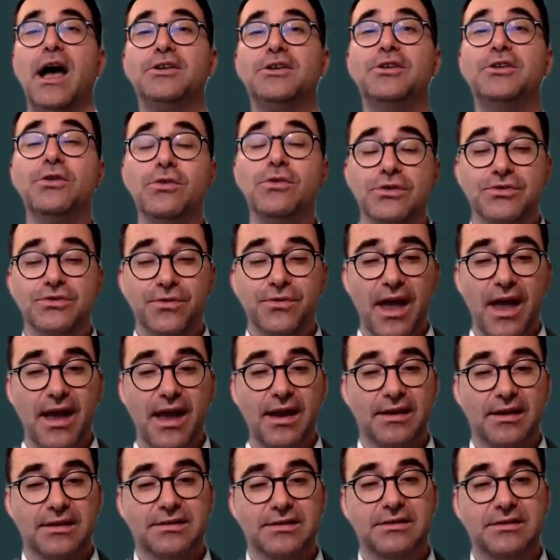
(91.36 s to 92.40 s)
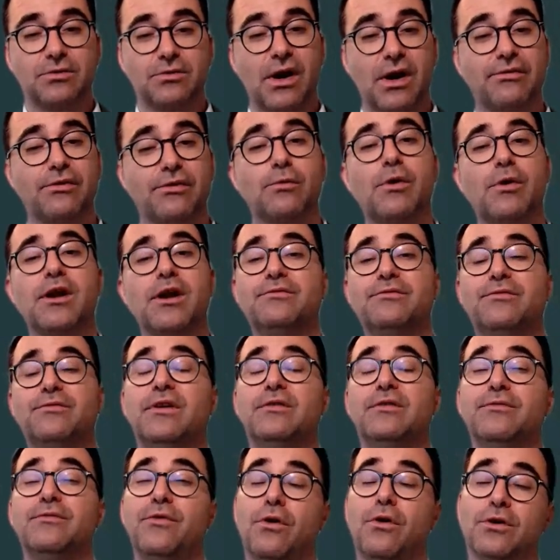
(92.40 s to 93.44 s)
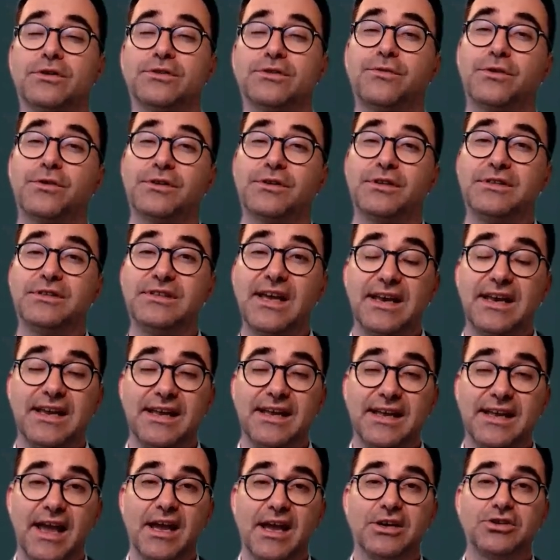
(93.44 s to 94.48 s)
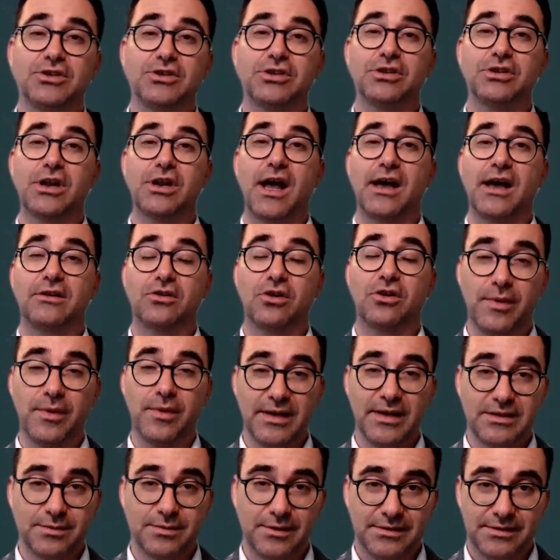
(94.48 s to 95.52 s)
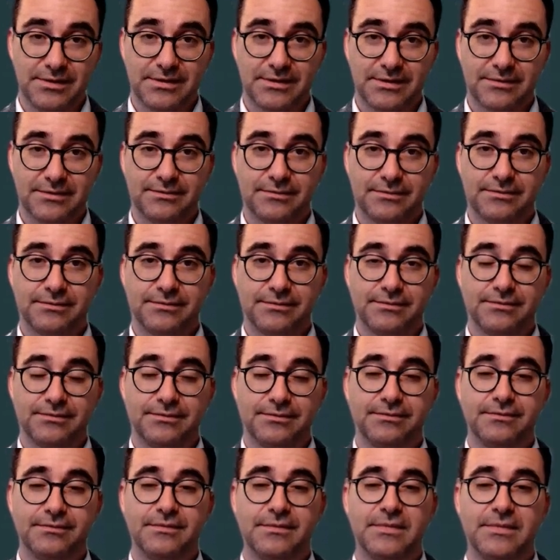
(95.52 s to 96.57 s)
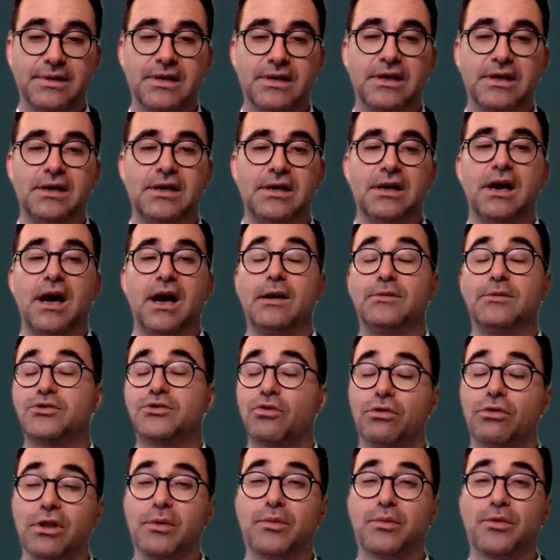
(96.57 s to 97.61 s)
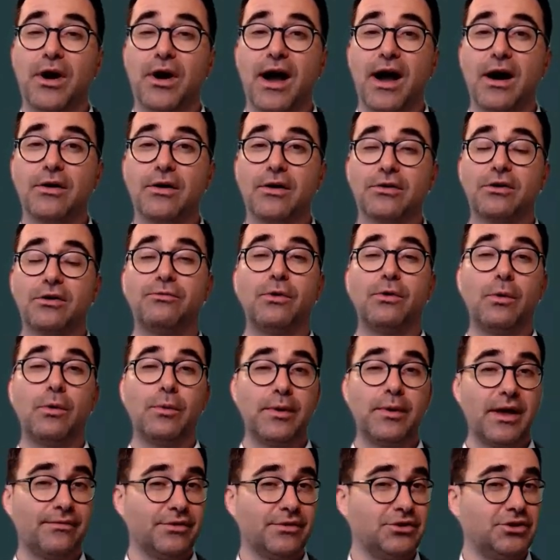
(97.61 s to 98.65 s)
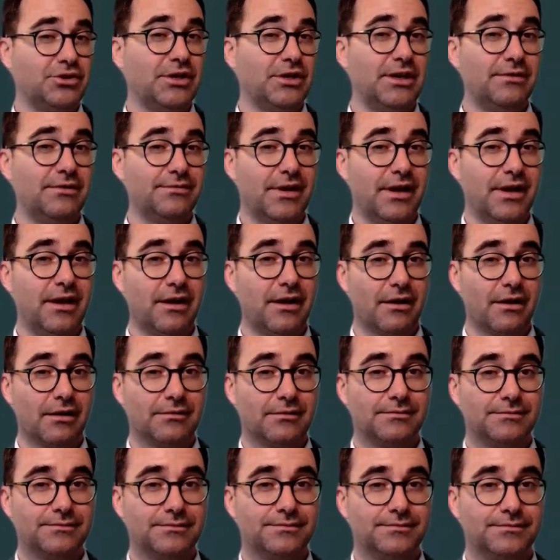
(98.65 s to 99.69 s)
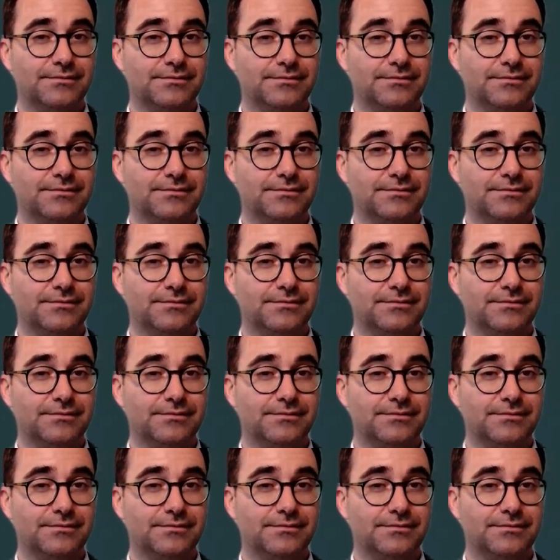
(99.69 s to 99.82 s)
A huge thanks to everyone at FinFox for the dedication and commitment. I'm truly proud of what we have achieved here.